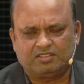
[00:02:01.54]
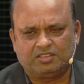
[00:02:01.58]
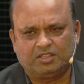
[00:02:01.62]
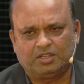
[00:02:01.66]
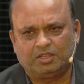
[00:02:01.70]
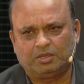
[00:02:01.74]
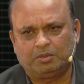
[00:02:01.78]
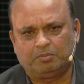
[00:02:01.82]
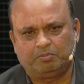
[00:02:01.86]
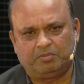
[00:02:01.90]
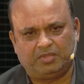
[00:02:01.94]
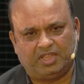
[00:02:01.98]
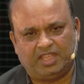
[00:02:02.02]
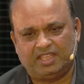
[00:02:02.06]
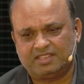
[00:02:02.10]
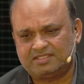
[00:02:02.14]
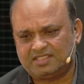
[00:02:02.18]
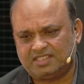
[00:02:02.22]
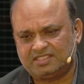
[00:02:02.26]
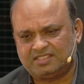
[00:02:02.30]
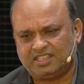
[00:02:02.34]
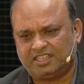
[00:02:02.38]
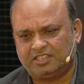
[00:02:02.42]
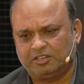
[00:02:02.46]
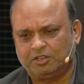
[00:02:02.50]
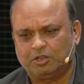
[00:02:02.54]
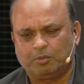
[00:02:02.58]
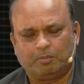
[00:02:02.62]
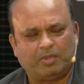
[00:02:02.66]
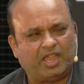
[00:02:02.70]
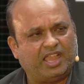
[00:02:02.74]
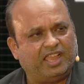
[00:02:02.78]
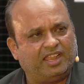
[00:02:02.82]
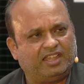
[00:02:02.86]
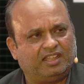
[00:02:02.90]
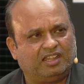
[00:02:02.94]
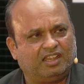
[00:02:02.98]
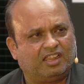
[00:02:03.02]
you know as i said you know
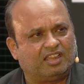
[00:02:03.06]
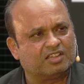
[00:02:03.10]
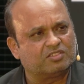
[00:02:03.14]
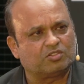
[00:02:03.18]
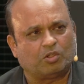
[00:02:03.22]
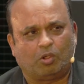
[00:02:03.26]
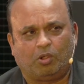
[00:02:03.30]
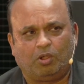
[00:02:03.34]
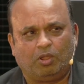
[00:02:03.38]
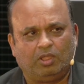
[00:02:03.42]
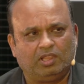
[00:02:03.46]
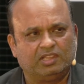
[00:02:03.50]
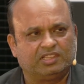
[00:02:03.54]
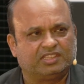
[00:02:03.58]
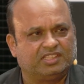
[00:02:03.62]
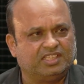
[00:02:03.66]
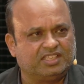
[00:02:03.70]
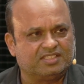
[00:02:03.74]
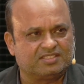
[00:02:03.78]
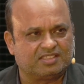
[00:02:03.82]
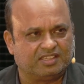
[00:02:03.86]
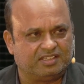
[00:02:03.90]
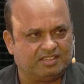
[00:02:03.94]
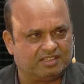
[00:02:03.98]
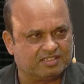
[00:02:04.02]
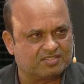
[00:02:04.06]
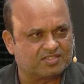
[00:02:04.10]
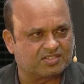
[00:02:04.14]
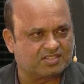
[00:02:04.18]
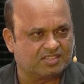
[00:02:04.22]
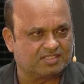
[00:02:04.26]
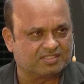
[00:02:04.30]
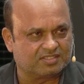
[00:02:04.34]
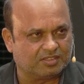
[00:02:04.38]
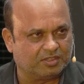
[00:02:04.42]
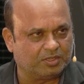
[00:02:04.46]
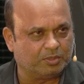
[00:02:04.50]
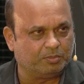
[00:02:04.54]
by and large all these
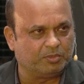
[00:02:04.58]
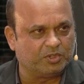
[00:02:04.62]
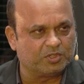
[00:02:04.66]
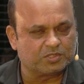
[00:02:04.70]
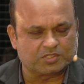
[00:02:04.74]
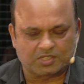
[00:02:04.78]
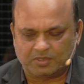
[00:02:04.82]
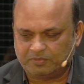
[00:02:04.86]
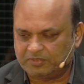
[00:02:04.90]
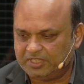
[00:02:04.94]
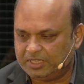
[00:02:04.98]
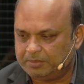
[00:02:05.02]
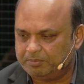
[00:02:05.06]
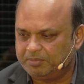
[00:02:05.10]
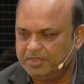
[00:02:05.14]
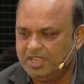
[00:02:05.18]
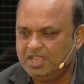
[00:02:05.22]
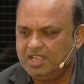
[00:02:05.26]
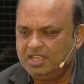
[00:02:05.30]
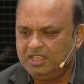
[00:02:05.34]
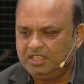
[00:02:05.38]
industries you know most of them